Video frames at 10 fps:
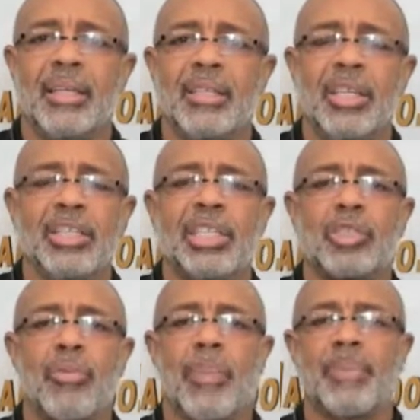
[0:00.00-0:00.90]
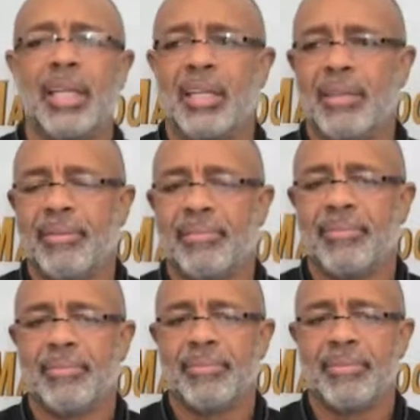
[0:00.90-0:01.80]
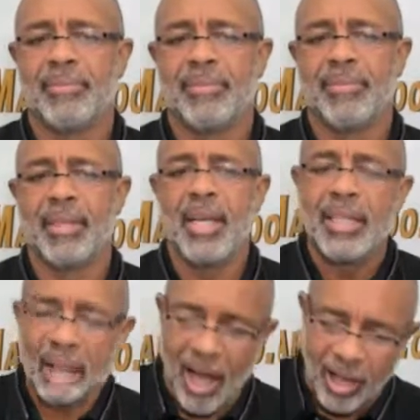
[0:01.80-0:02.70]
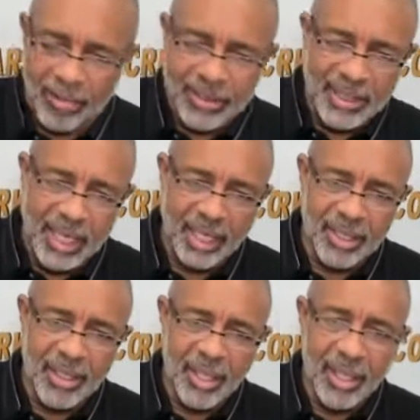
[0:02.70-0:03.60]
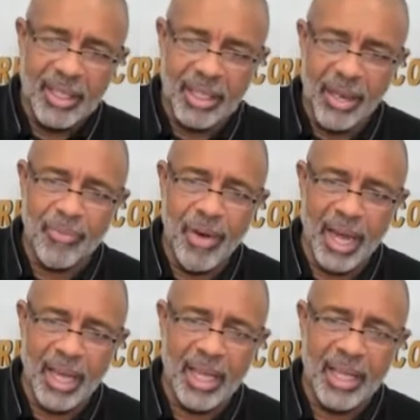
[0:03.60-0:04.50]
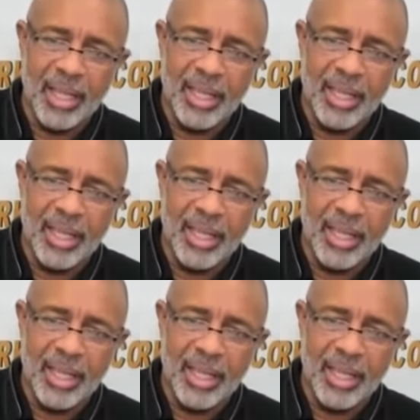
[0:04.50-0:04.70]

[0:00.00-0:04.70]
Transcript: You're disrupted. Now all of a sudden, get ready.